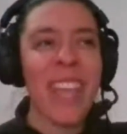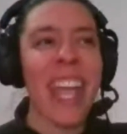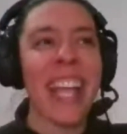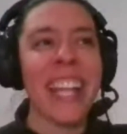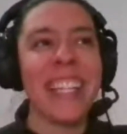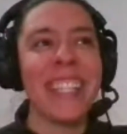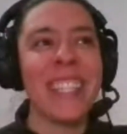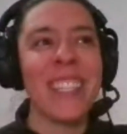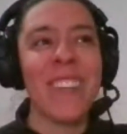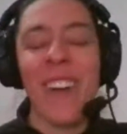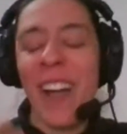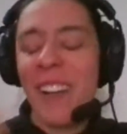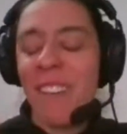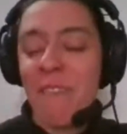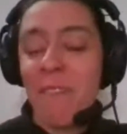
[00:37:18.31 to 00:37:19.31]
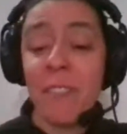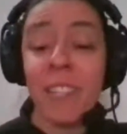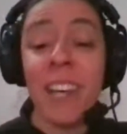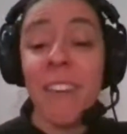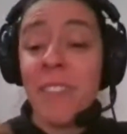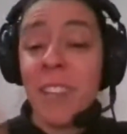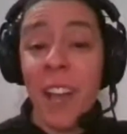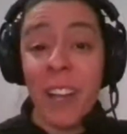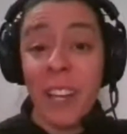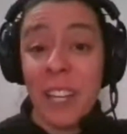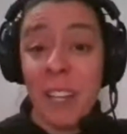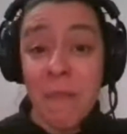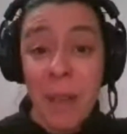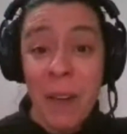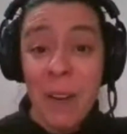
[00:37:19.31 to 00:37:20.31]
and so I love
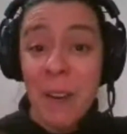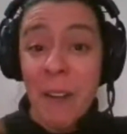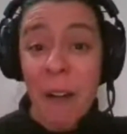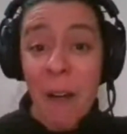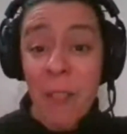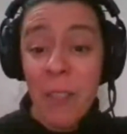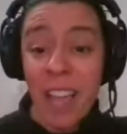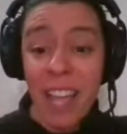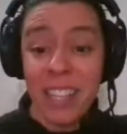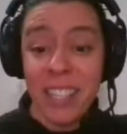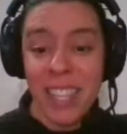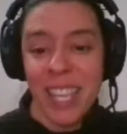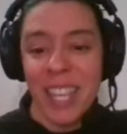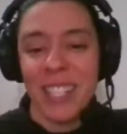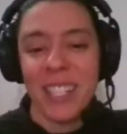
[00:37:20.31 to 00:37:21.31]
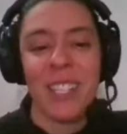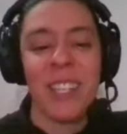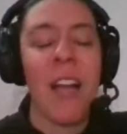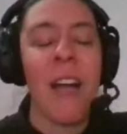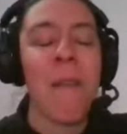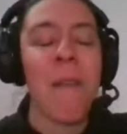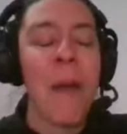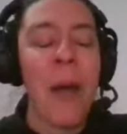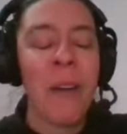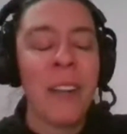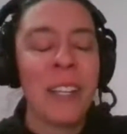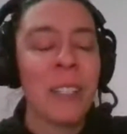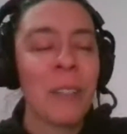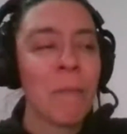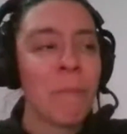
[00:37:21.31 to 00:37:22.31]
talking about all the kinds of things about
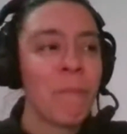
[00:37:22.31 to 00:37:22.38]
it.